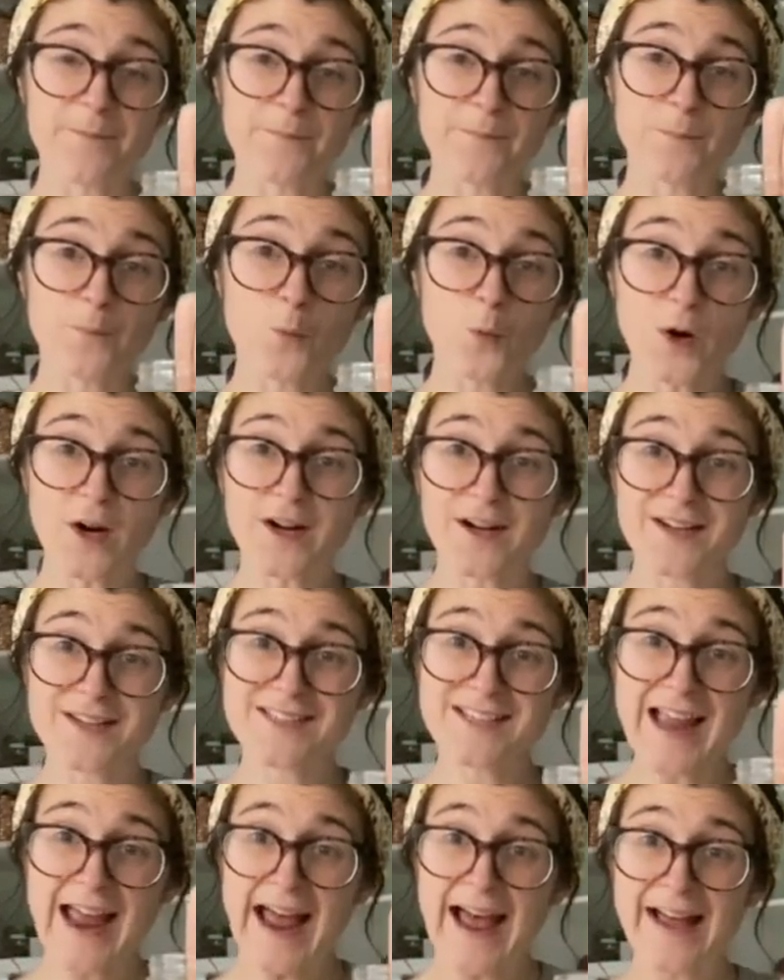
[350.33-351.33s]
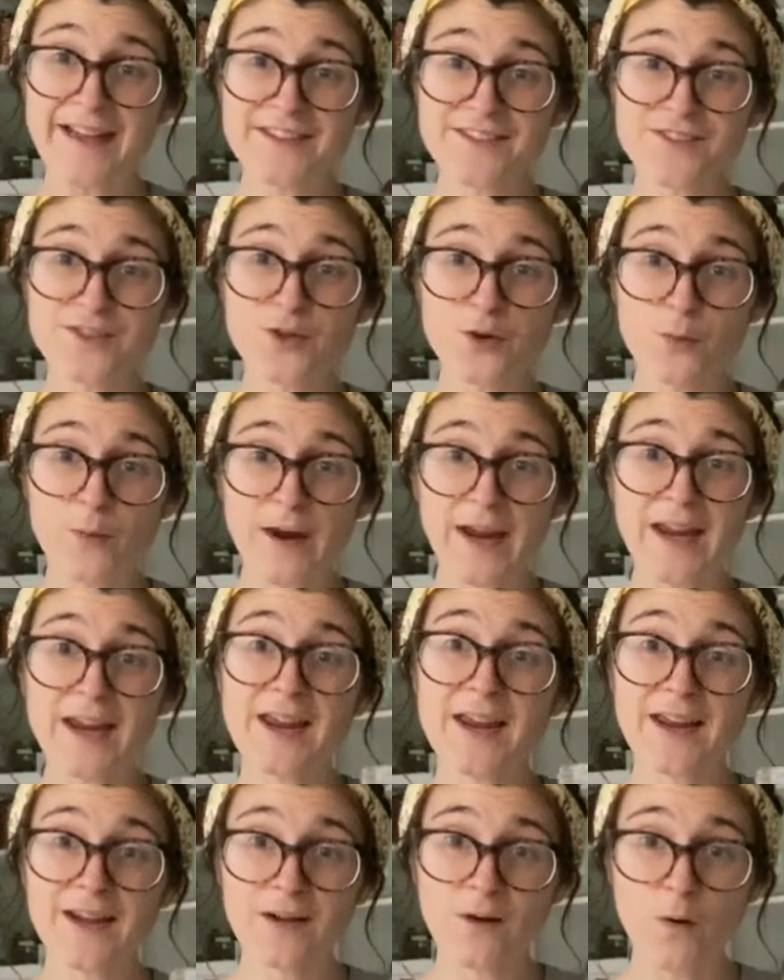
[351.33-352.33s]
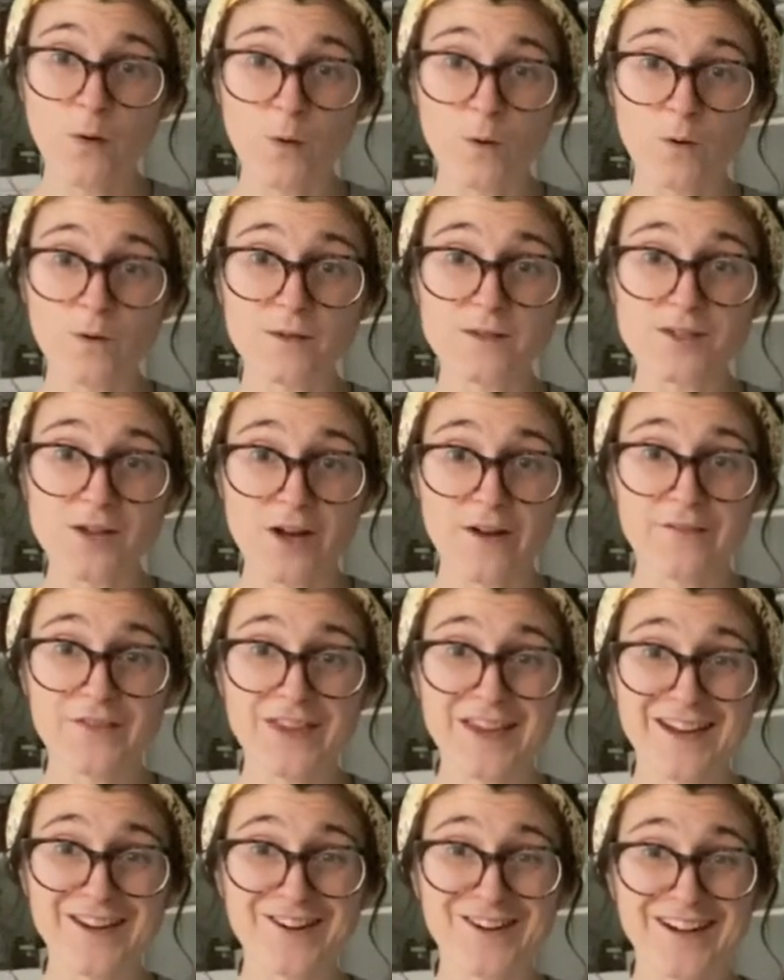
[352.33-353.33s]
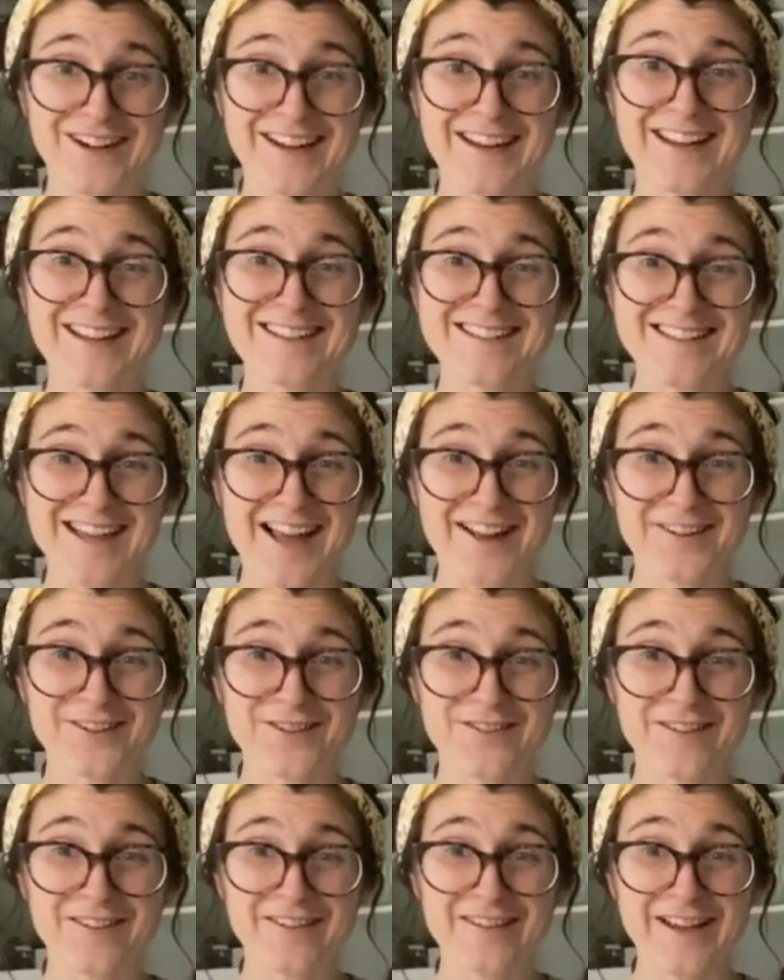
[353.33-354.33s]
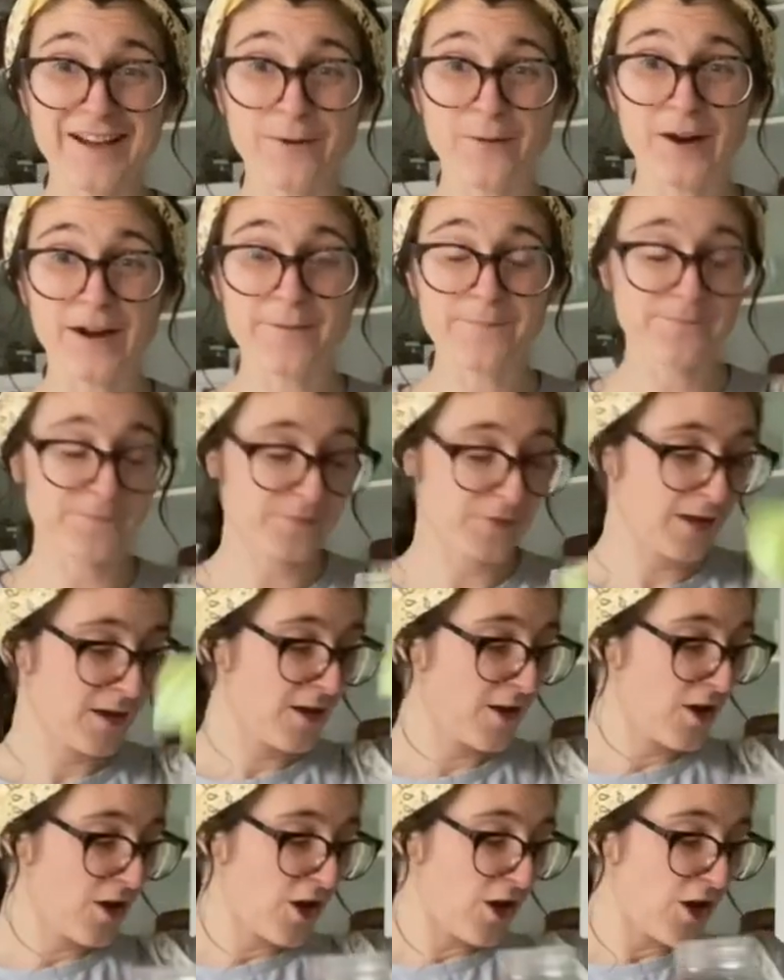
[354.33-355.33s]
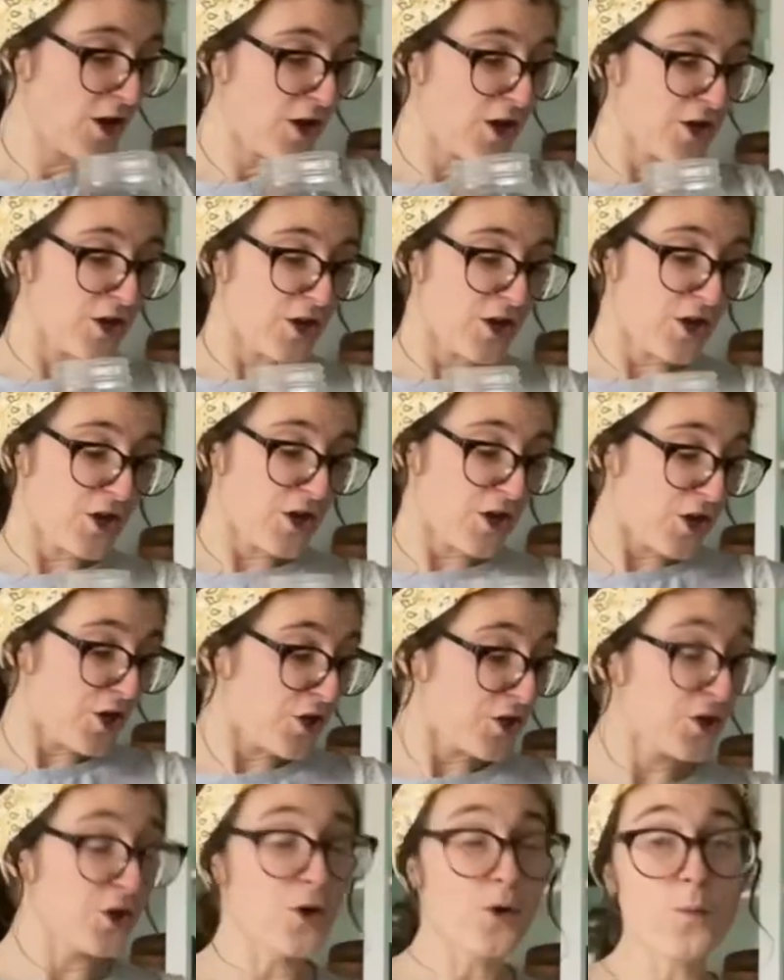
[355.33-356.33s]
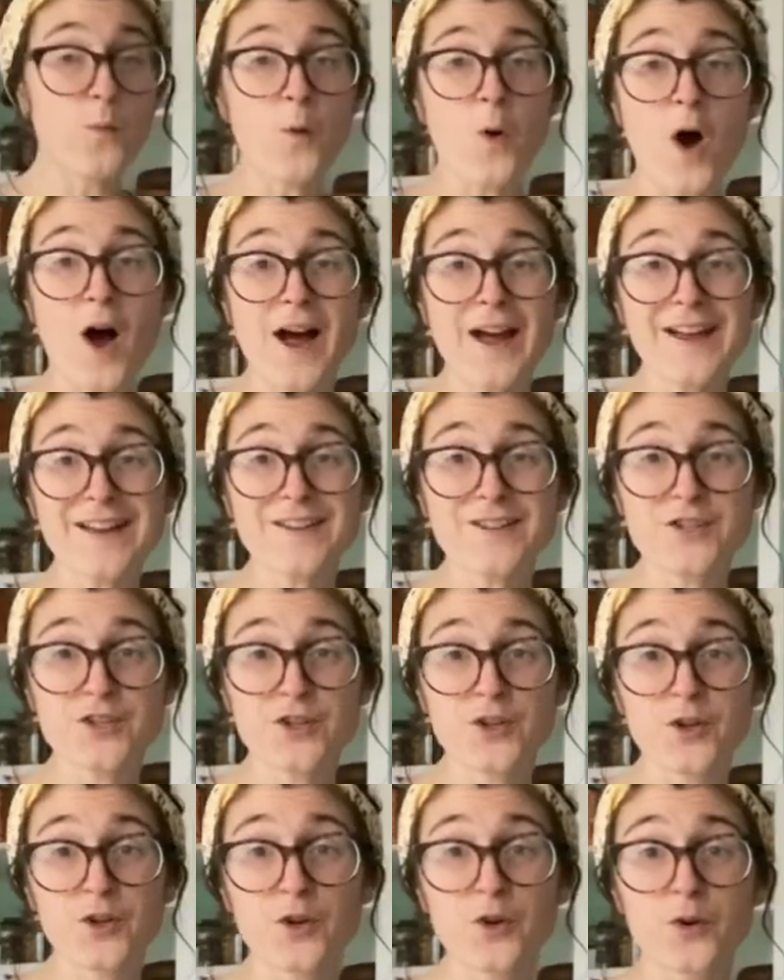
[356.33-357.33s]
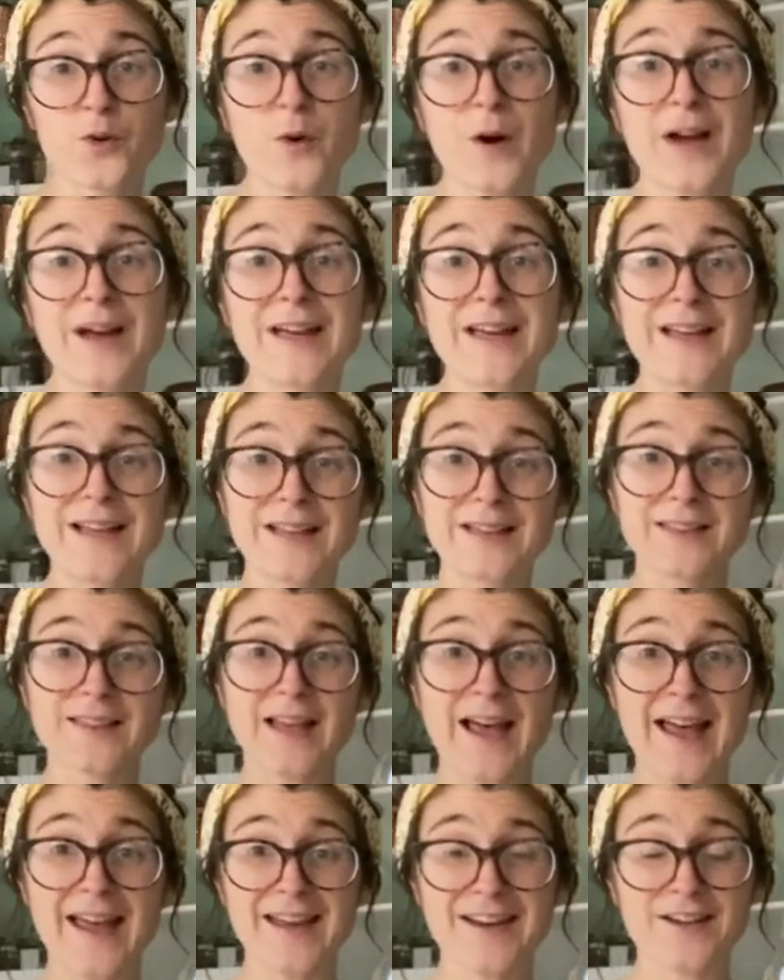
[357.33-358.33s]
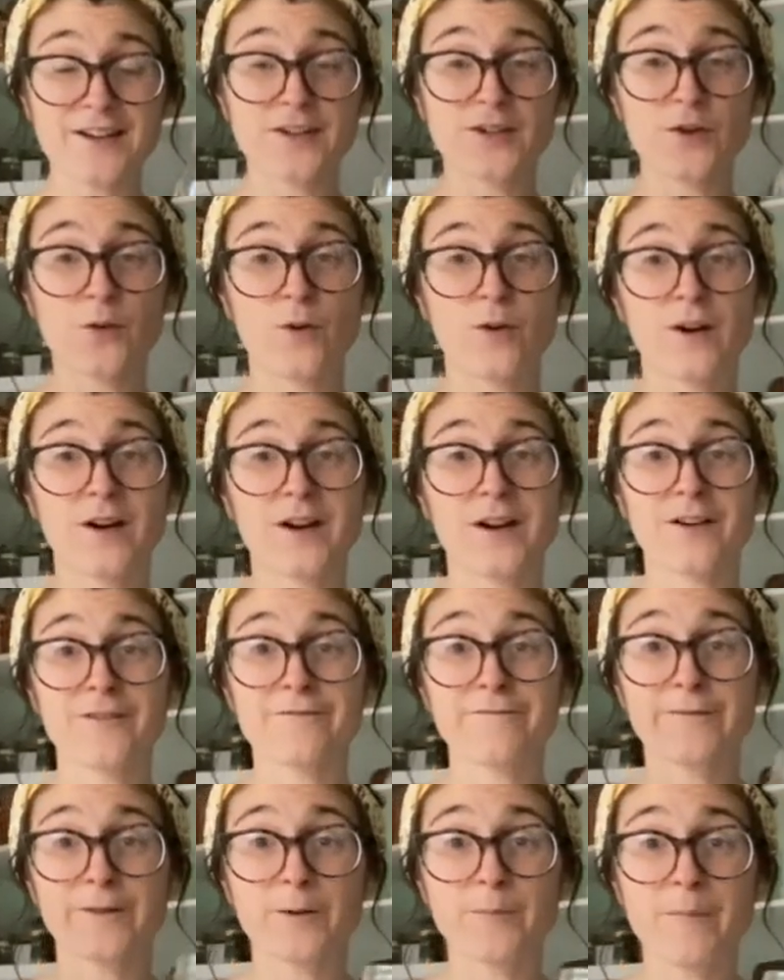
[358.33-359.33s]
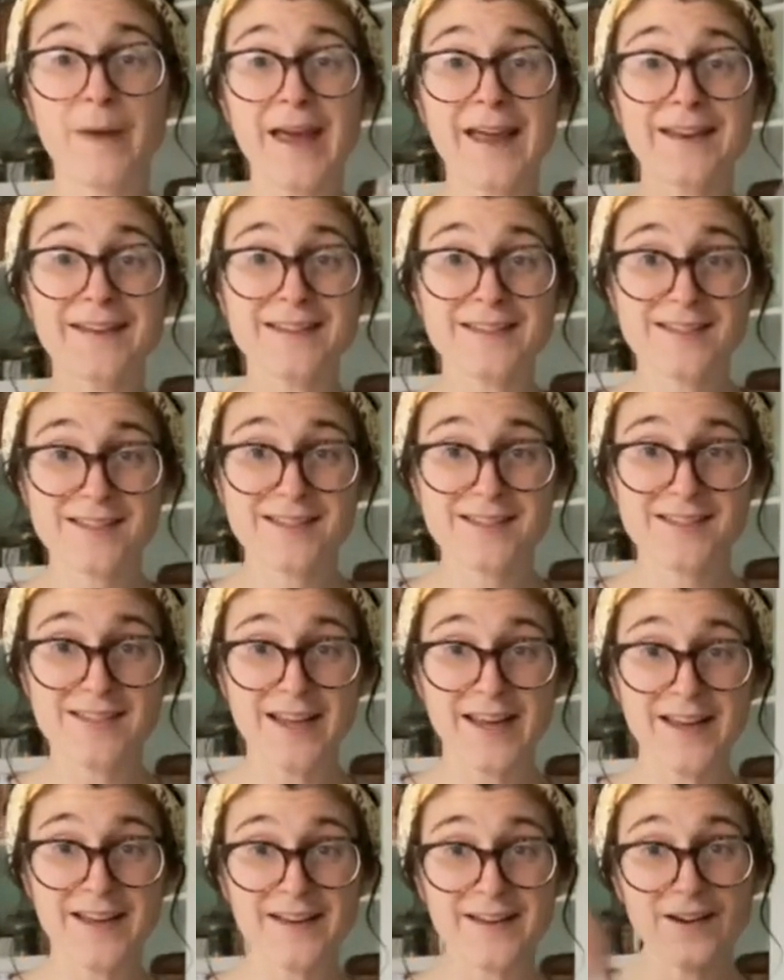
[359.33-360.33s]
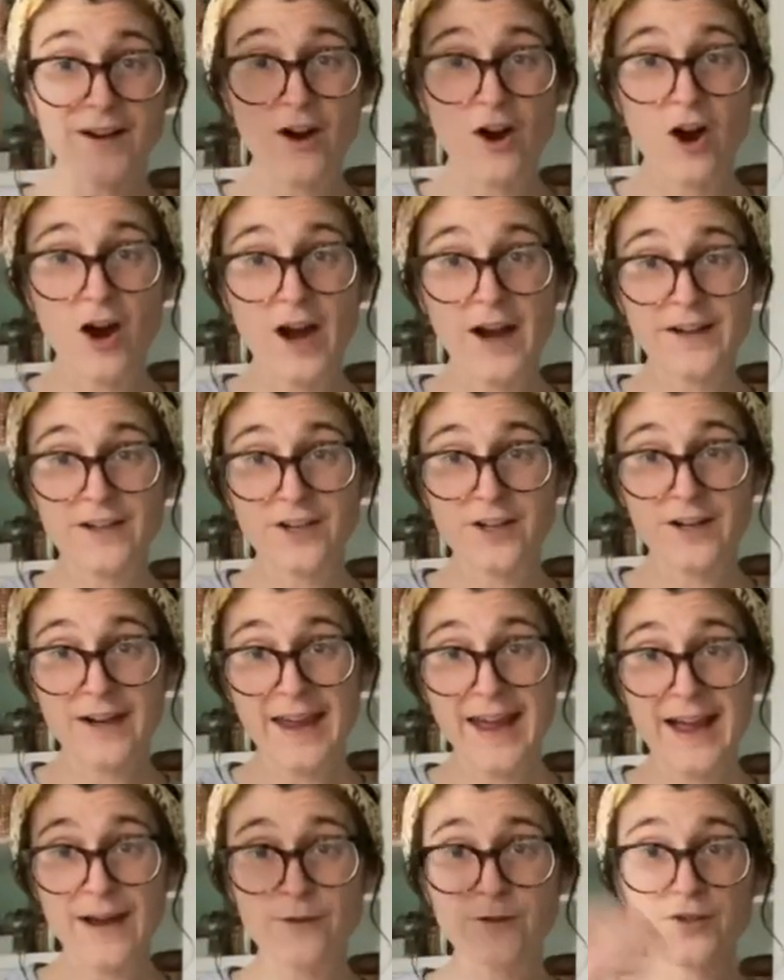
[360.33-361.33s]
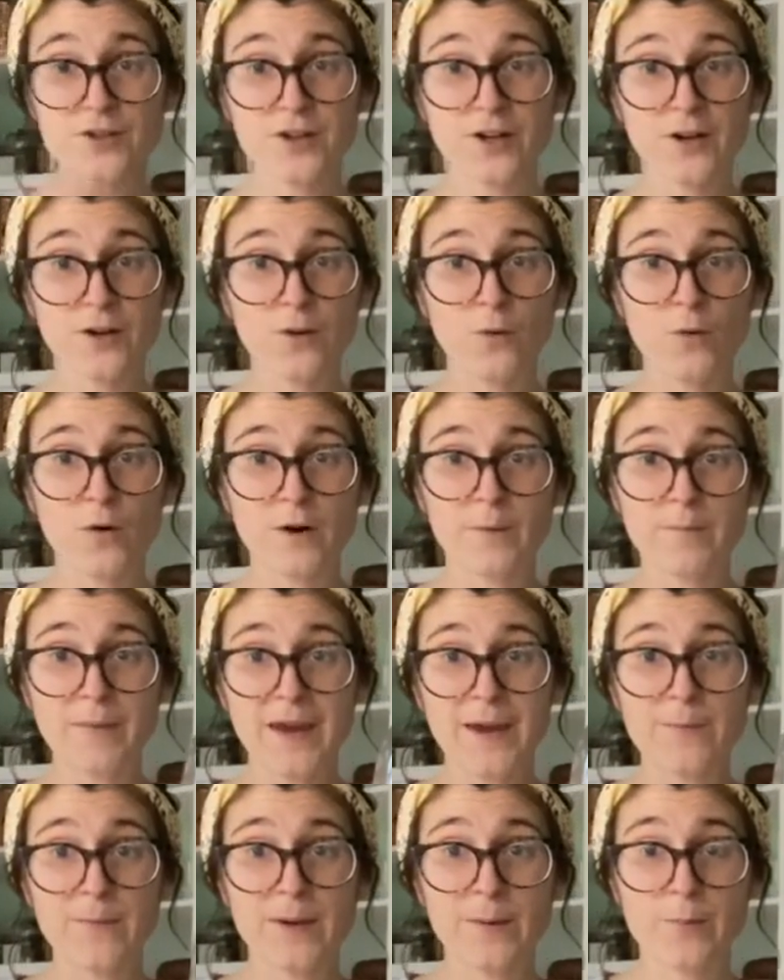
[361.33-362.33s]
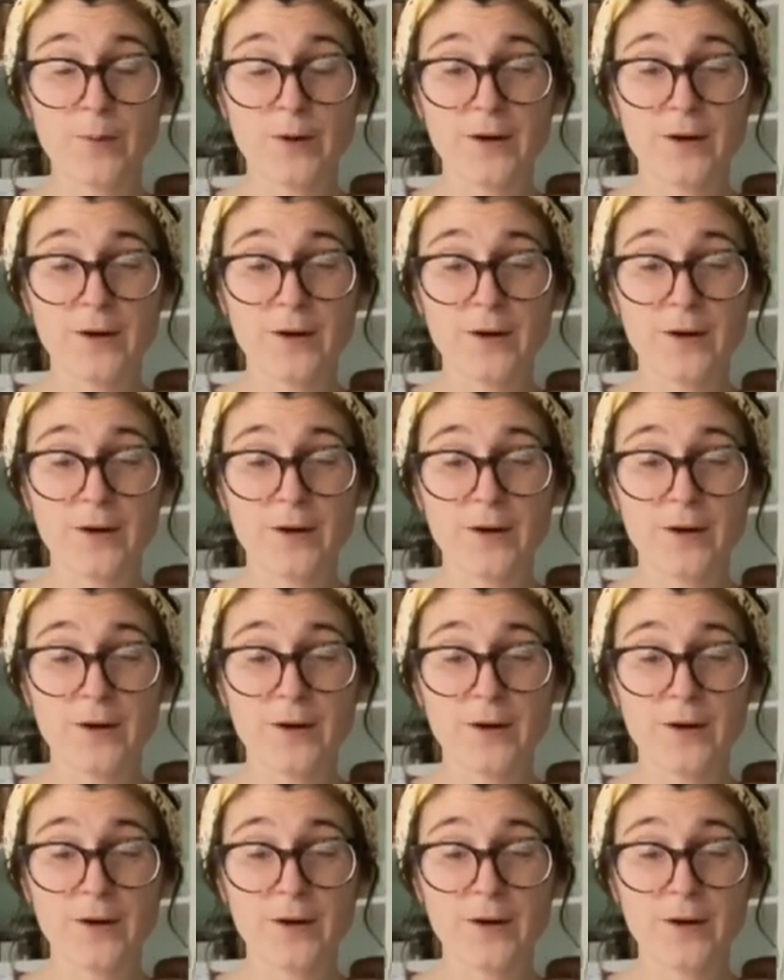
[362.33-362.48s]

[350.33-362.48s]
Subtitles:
works as the weight and holds all the ingredients under the liquid. You'll want to let your ferment sit on your counter, or maybe put